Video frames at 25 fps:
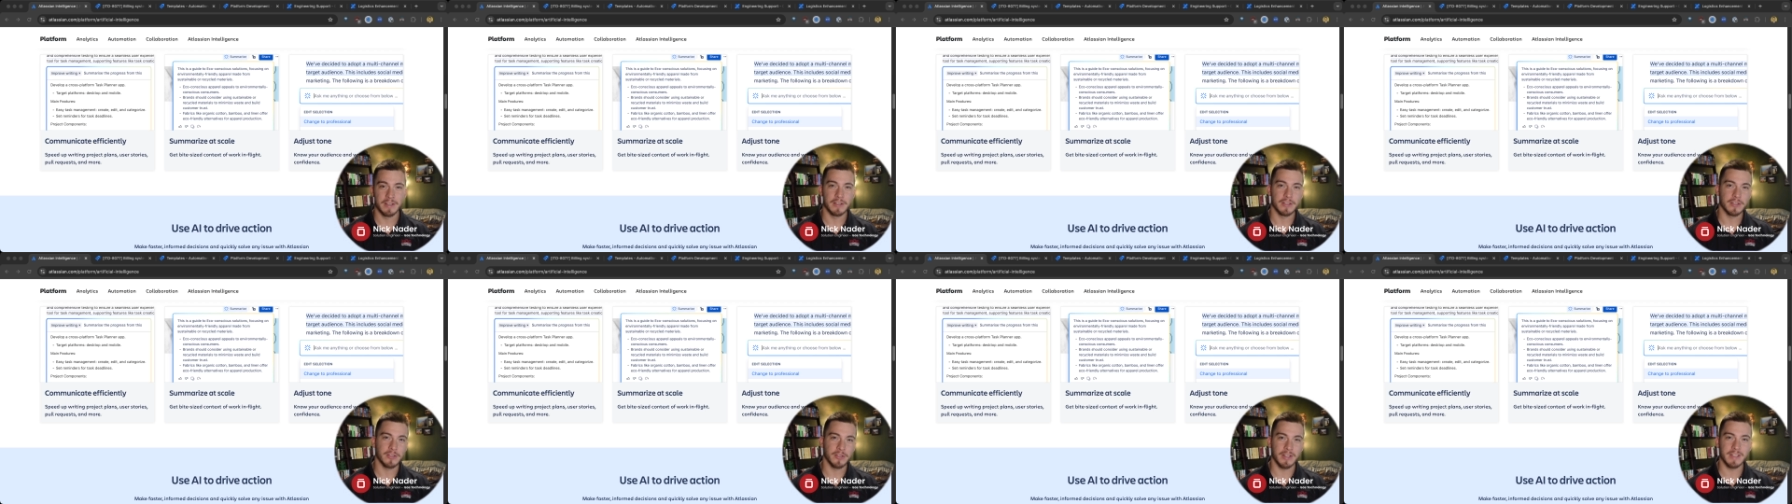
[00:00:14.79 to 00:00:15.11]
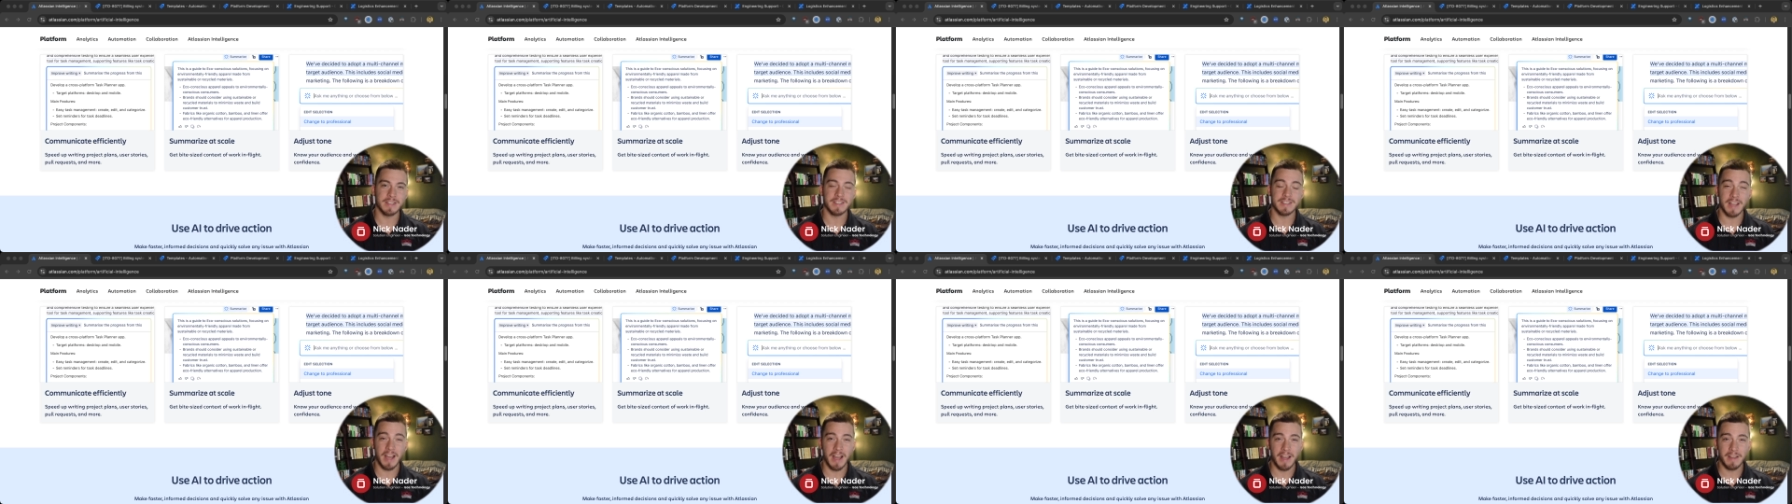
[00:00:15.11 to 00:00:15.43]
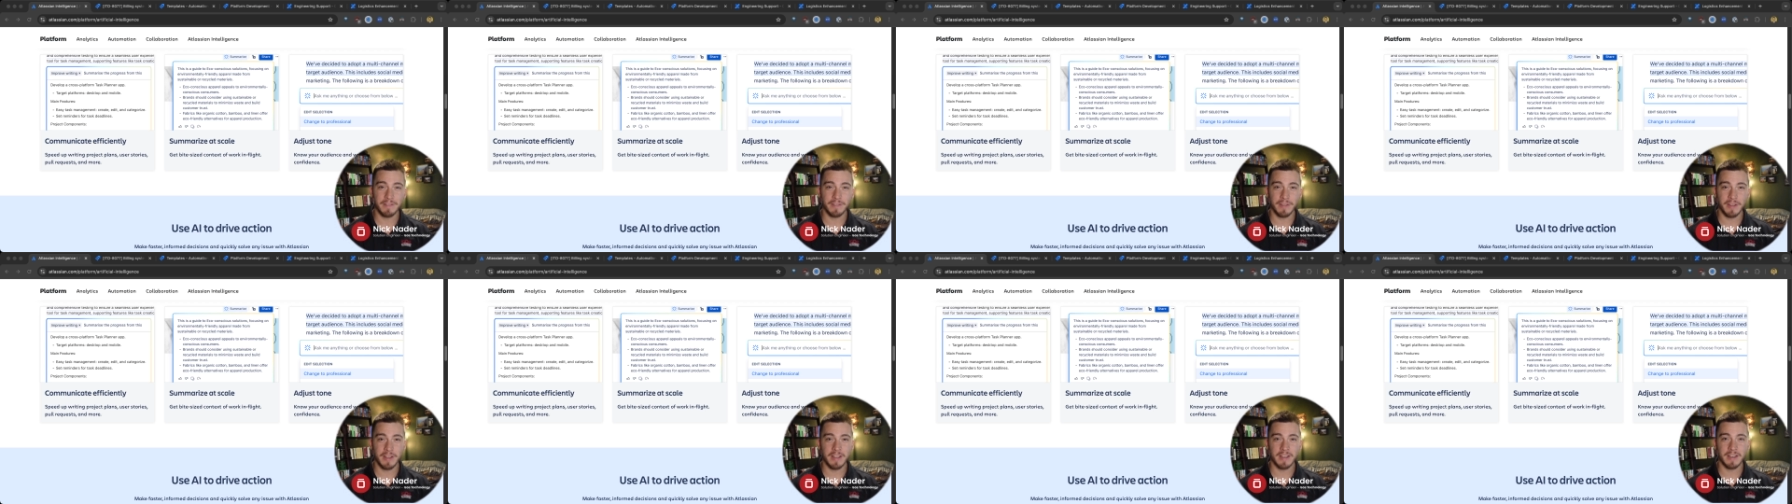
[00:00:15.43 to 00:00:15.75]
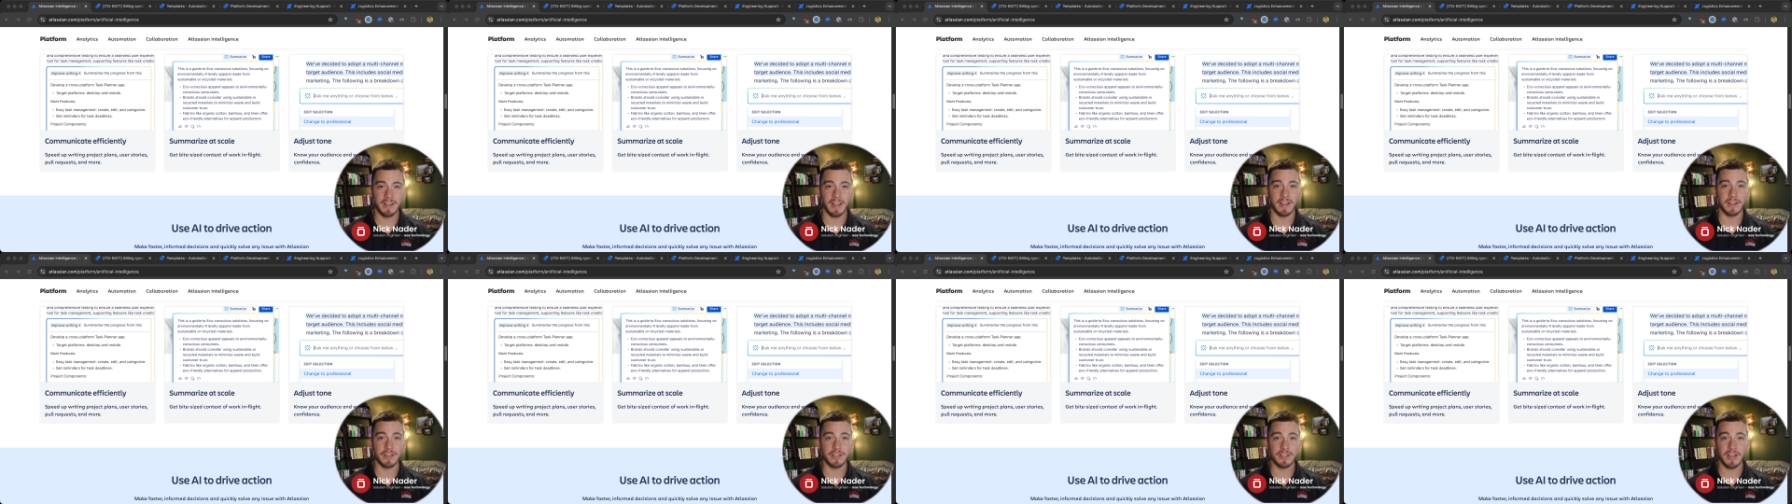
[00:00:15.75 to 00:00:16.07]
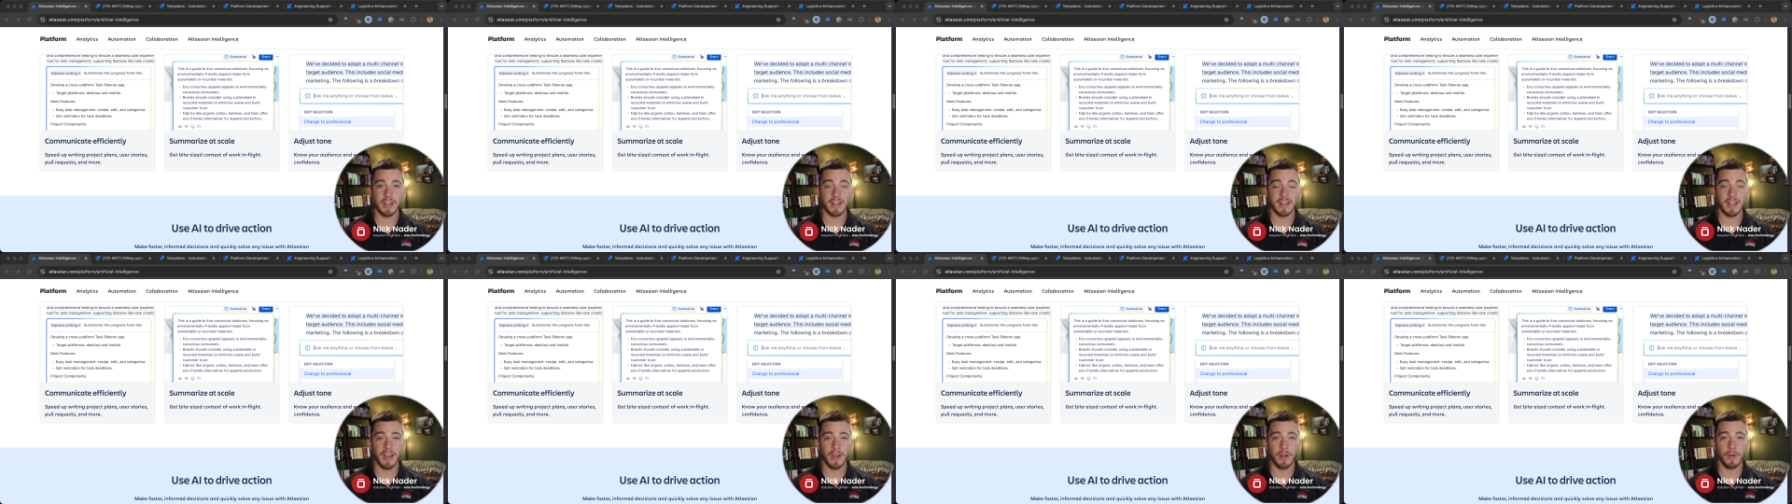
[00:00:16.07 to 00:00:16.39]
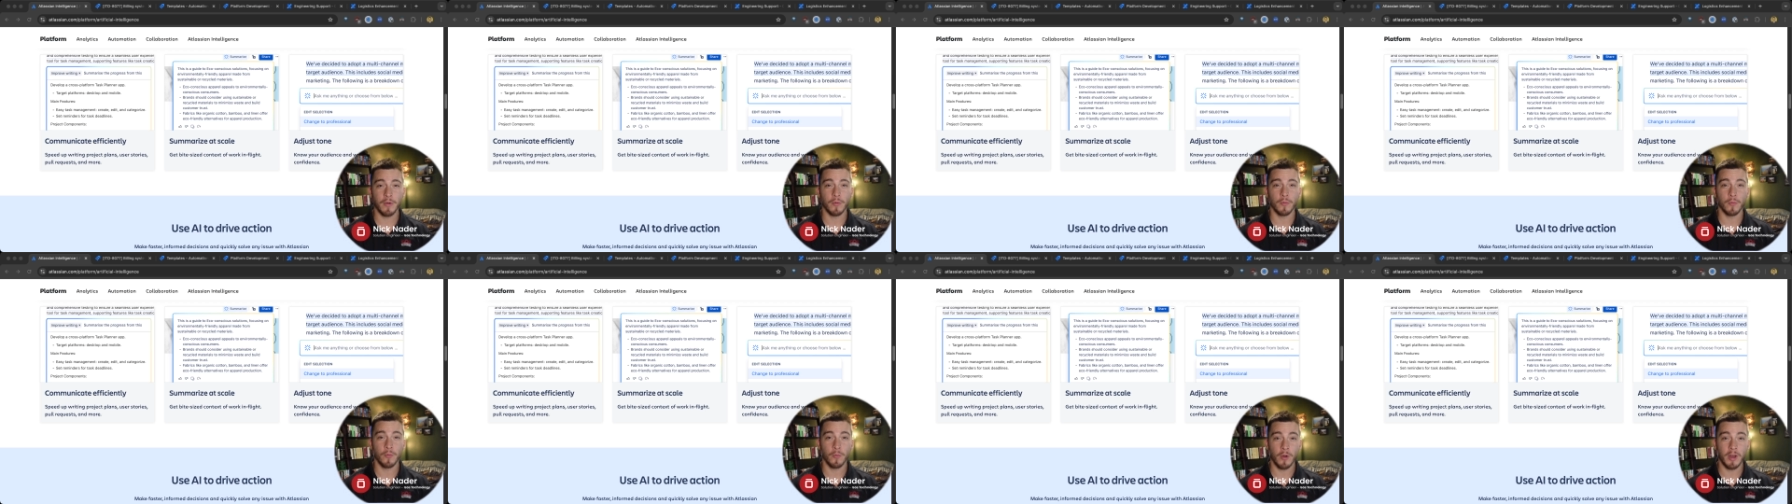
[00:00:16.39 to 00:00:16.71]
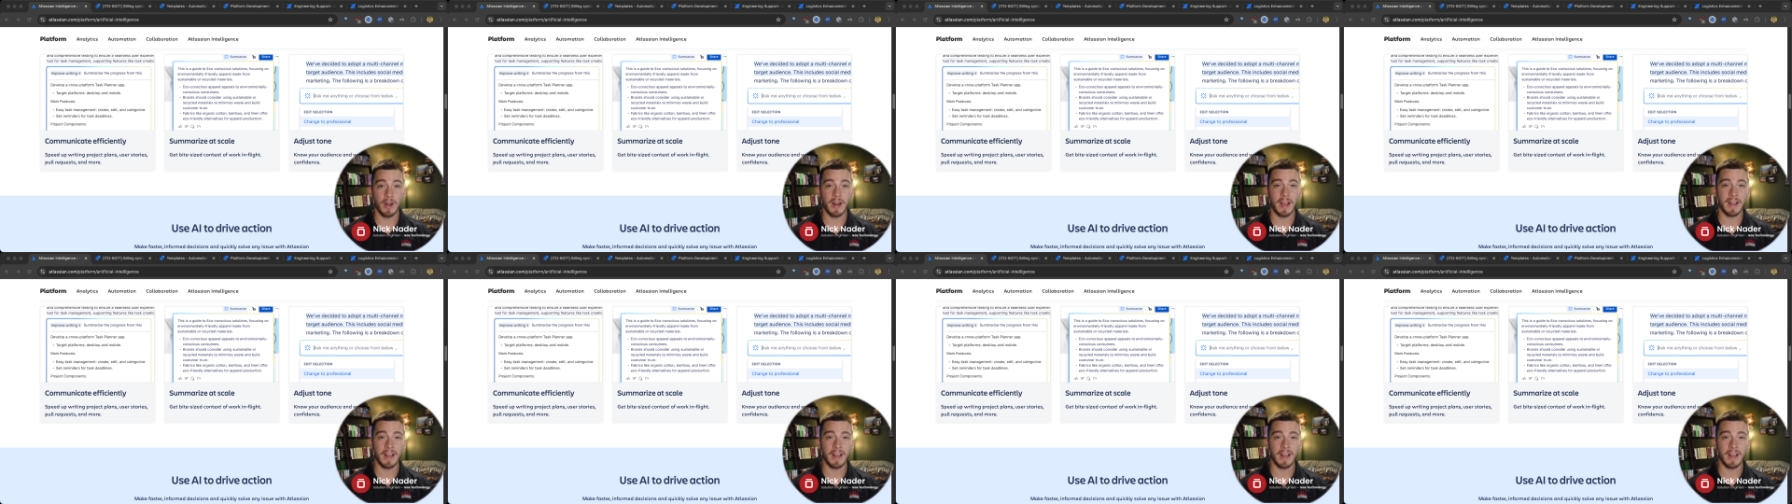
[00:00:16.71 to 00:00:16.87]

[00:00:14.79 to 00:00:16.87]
So let's dive in and check out what